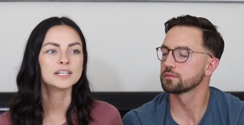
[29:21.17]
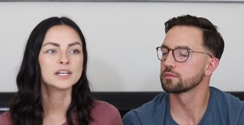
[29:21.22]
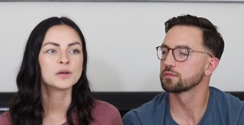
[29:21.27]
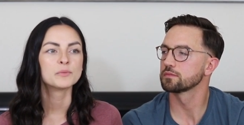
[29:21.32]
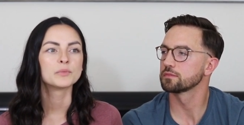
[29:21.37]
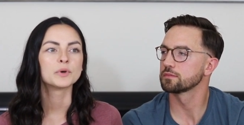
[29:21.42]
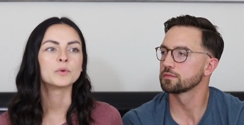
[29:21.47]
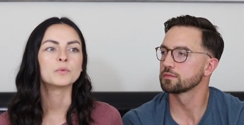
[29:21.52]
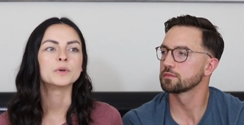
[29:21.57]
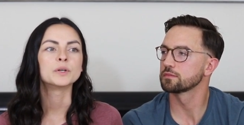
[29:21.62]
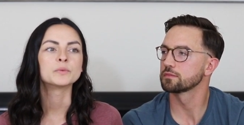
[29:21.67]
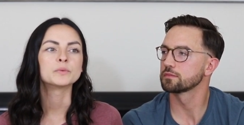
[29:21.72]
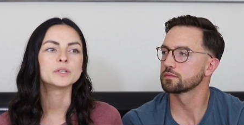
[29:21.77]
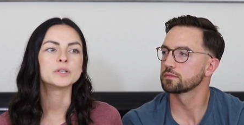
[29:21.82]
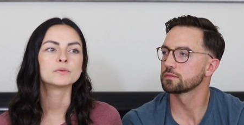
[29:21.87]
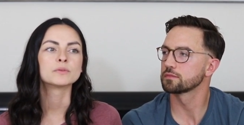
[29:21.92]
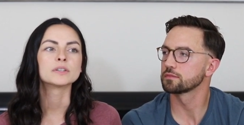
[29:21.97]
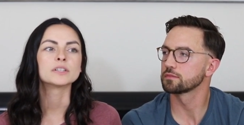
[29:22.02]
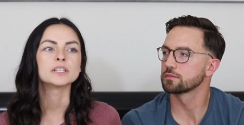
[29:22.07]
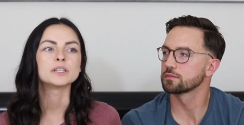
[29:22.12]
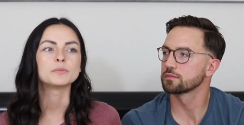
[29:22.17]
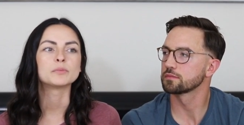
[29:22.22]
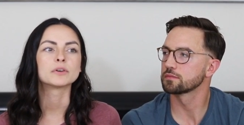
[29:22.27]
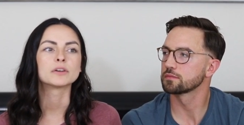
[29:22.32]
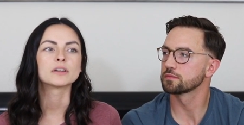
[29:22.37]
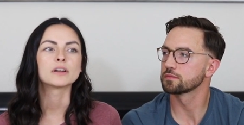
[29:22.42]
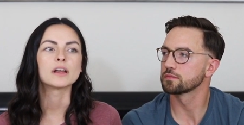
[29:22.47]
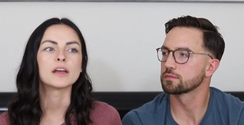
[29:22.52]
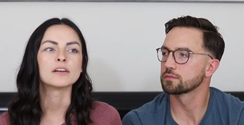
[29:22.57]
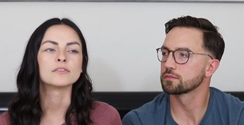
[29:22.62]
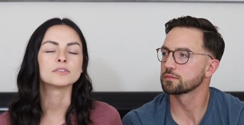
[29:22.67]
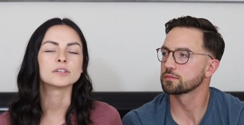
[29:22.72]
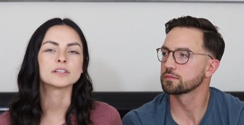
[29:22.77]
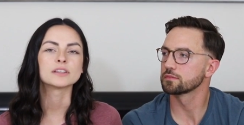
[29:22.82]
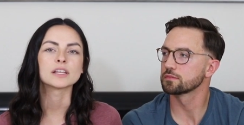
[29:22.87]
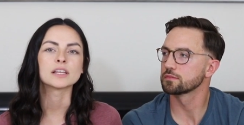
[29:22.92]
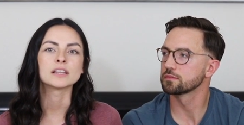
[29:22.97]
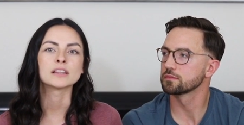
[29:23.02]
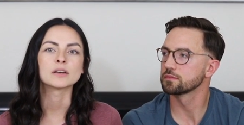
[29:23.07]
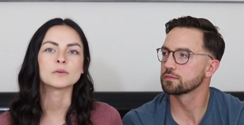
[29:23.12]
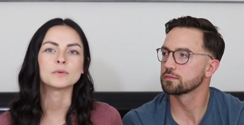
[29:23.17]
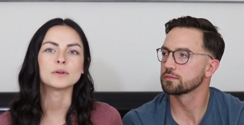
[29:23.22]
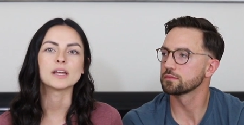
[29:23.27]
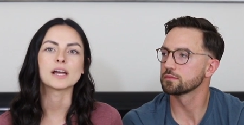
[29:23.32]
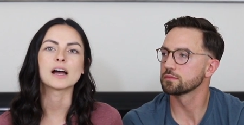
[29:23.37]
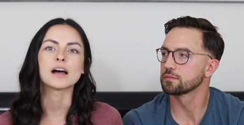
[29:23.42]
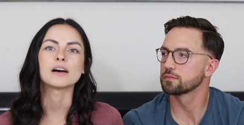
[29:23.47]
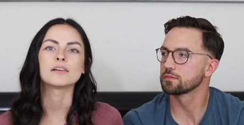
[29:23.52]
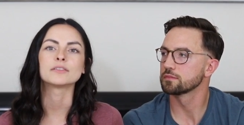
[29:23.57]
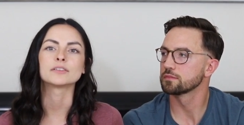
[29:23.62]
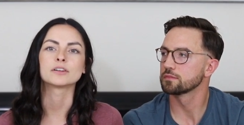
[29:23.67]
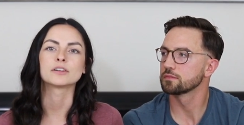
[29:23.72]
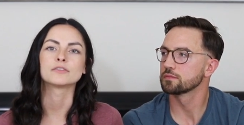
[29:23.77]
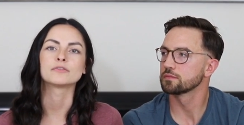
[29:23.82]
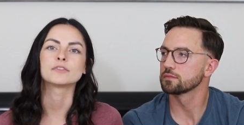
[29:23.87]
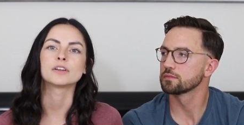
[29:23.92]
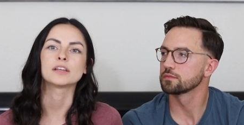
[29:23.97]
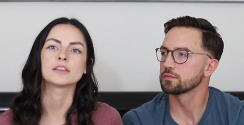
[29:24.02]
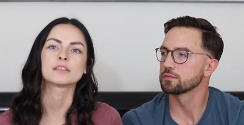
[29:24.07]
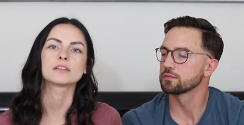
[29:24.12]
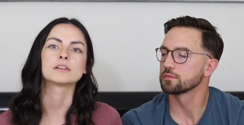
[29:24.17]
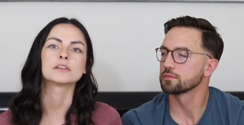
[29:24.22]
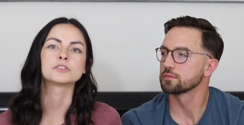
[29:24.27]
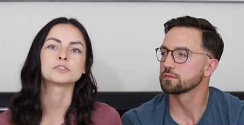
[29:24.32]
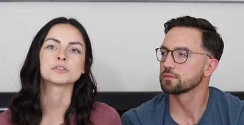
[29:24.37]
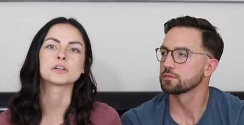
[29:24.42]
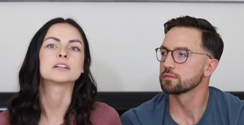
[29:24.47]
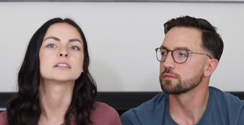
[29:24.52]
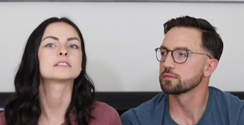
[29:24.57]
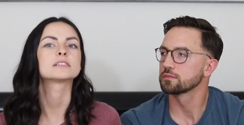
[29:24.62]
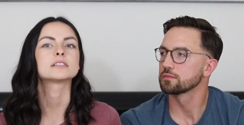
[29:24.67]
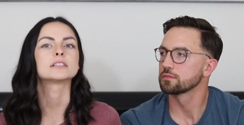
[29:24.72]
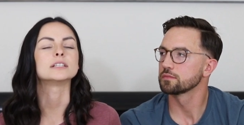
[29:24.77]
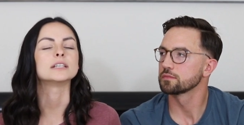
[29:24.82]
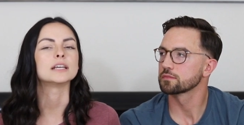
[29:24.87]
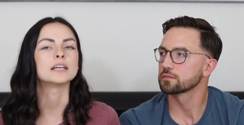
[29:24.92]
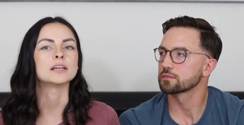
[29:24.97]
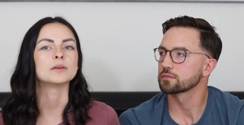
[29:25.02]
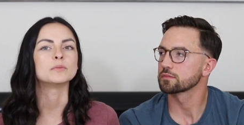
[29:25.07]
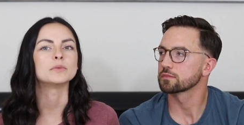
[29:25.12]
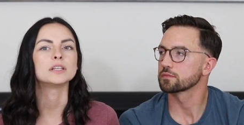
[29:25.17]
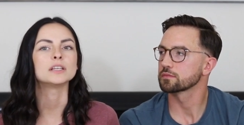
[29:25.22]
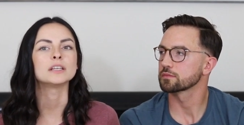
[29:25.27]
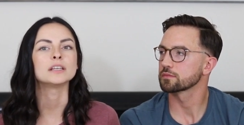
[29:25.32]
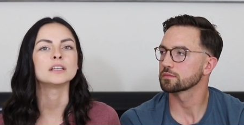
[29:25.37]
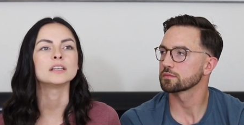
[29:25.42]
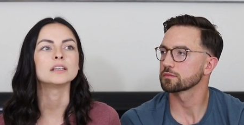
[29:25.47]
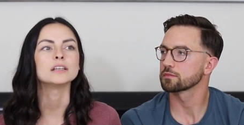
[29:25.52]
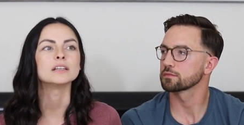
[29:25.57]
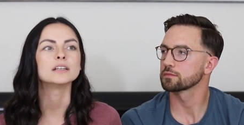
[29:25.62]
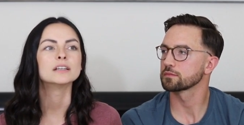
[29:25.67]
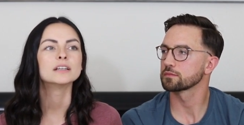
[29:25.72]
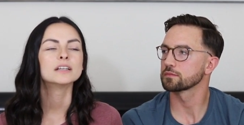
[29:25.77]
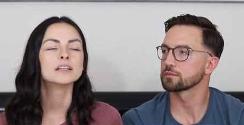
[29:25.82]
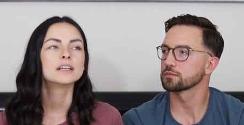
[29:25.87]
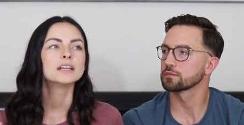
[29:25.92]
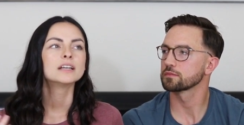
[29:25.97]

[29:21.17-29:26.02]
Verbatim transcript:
Speaker 1: But when we really put everything that we have in our faith and our trust in Him, He